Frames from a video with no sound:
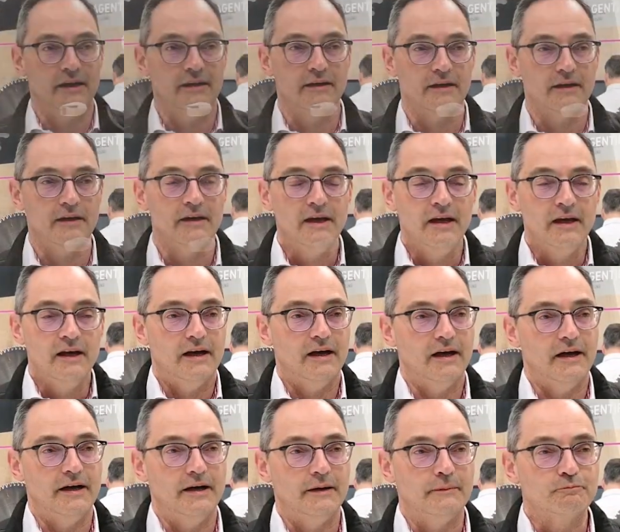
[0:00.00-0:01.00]
and uh,
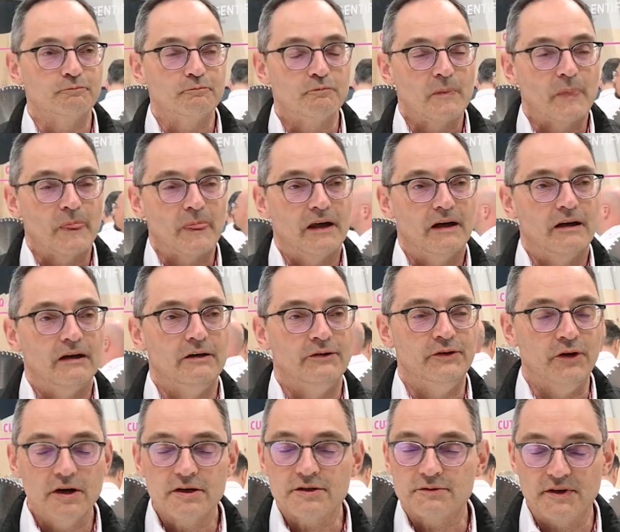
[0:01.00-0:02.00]

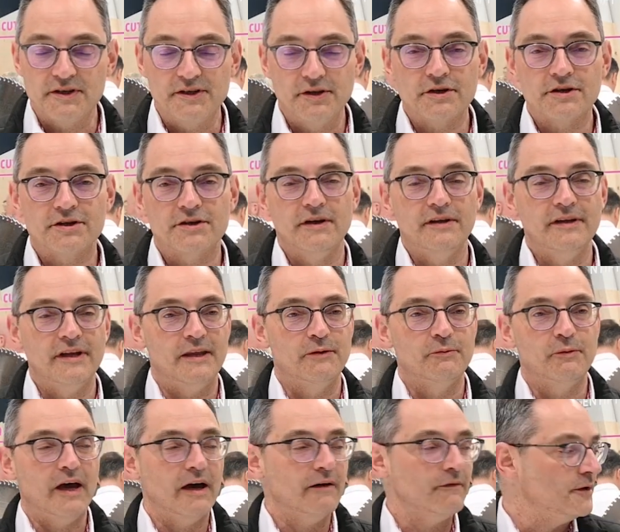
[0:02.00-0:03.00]
um, noise reduction,
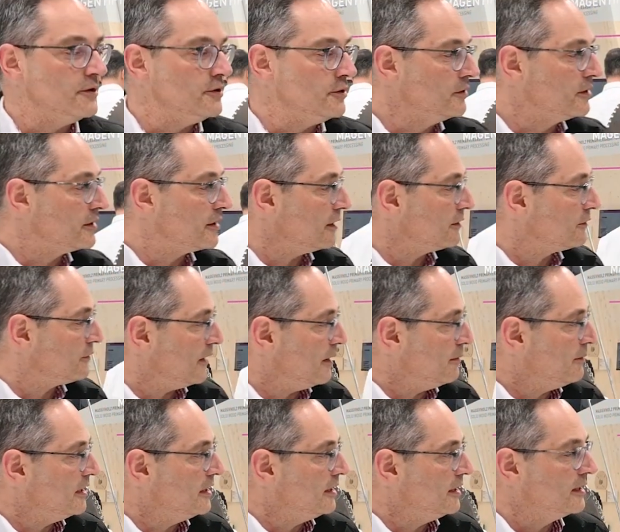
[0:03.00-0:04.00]
and we have a U-cut
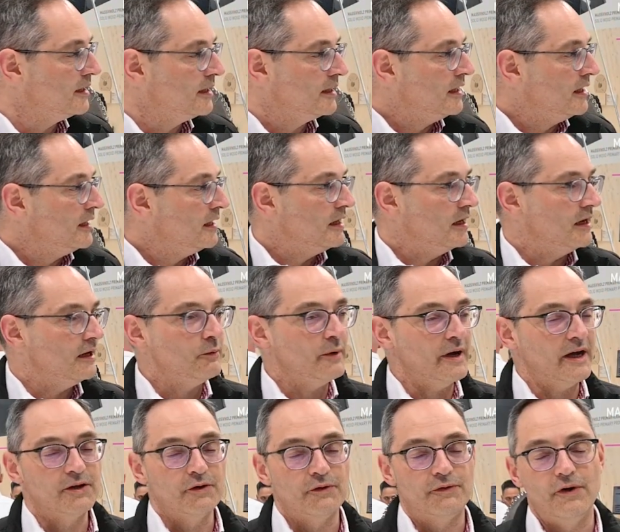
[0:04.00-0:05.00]
family uh,
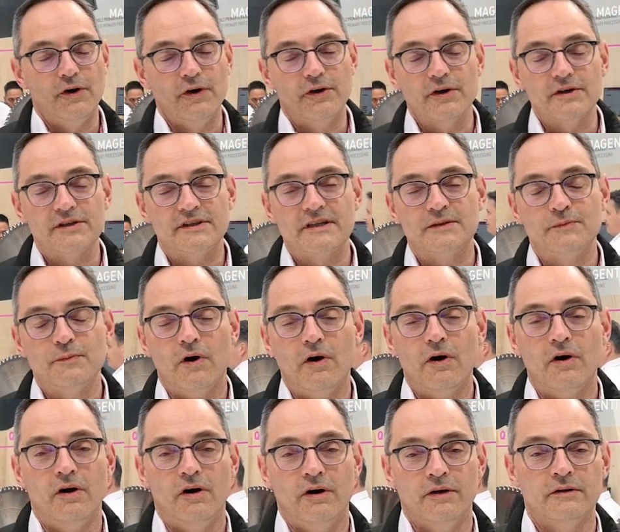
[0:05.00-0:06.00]
where the focus is
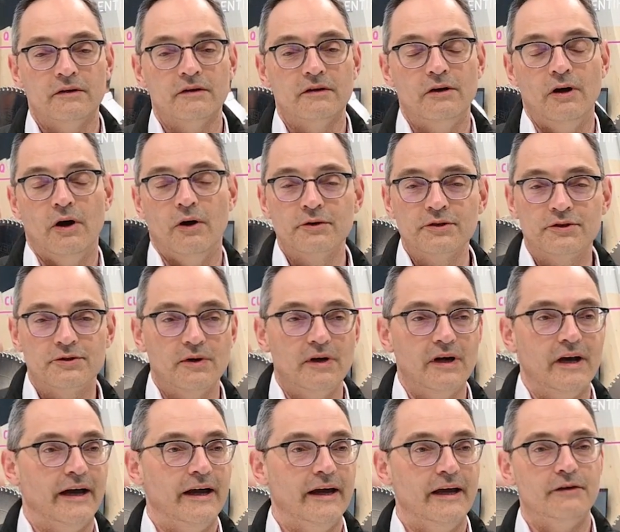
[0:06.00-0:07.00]
more on long tool
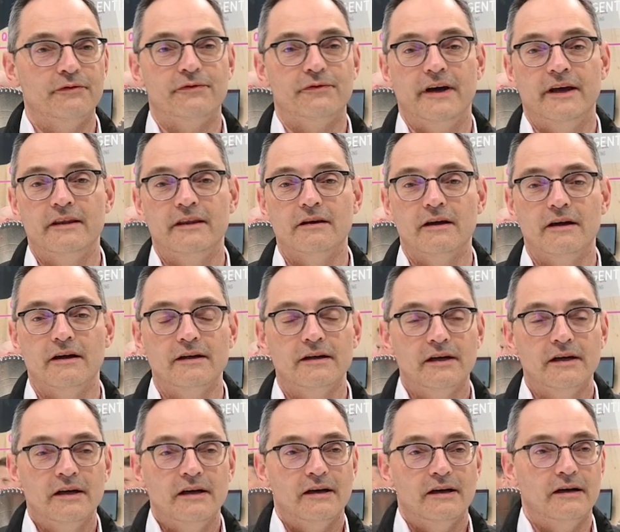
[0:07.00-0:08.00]
life and
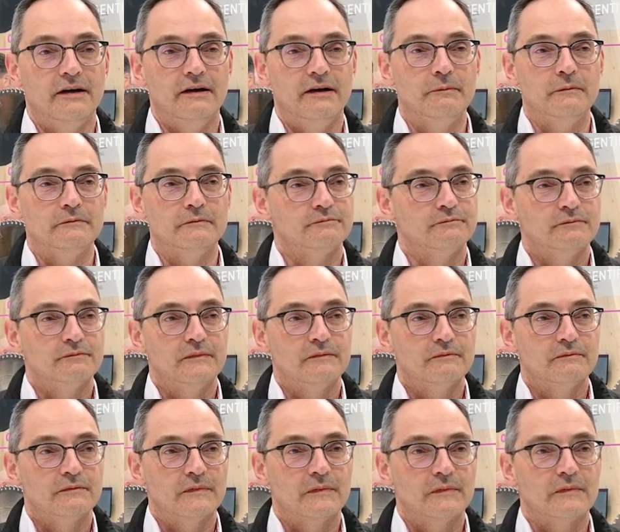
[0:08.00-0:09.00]

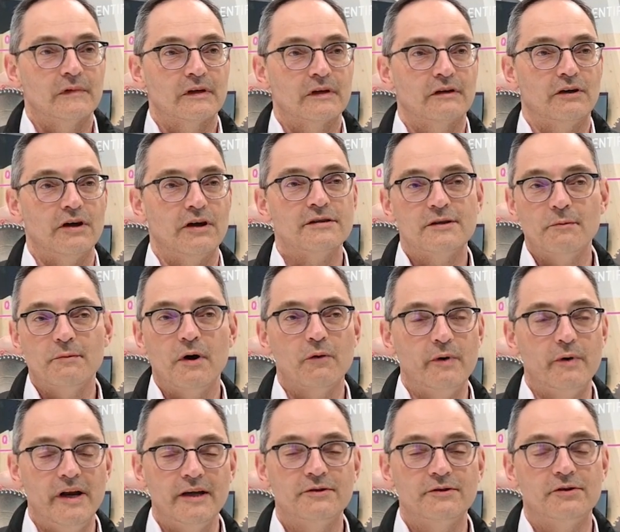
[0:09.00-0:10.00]
um, customer
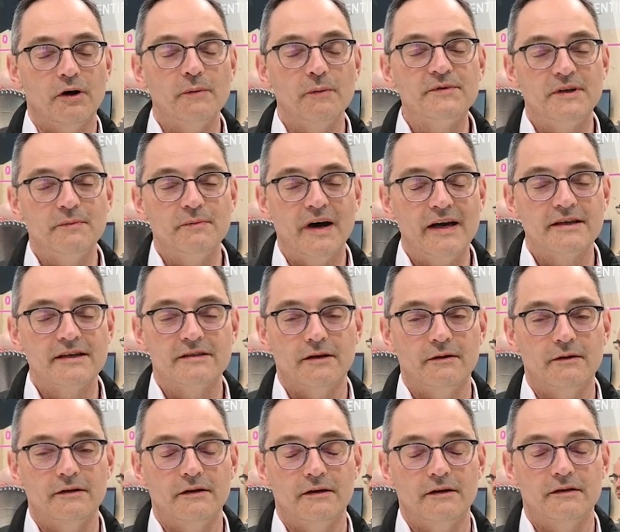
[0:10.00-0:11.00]
willing to optimize
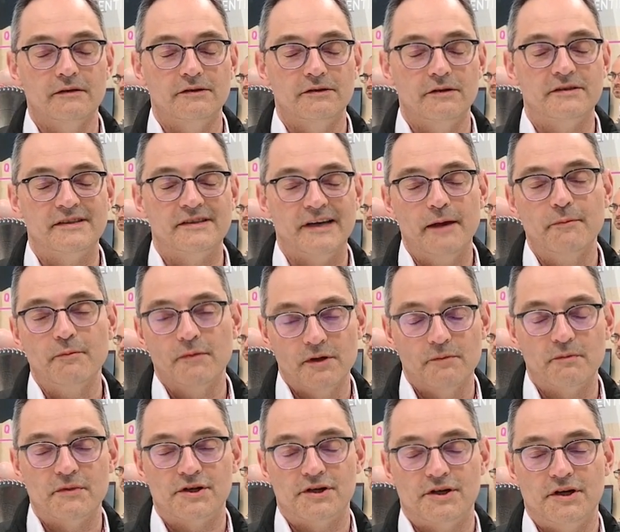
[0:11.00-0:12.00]
the, the time on
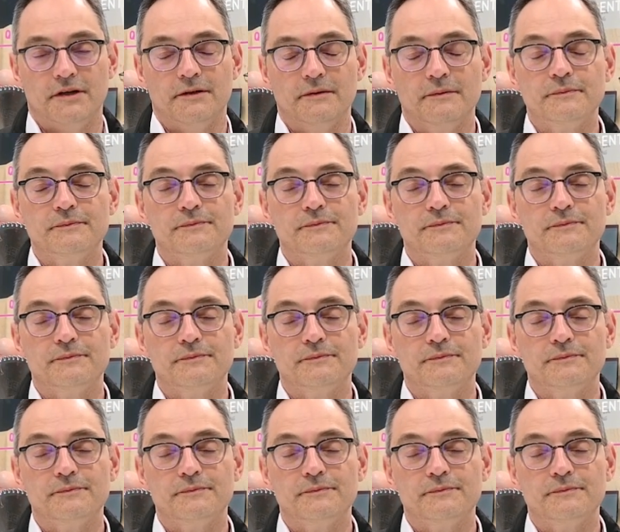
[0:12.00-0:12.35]
the machine.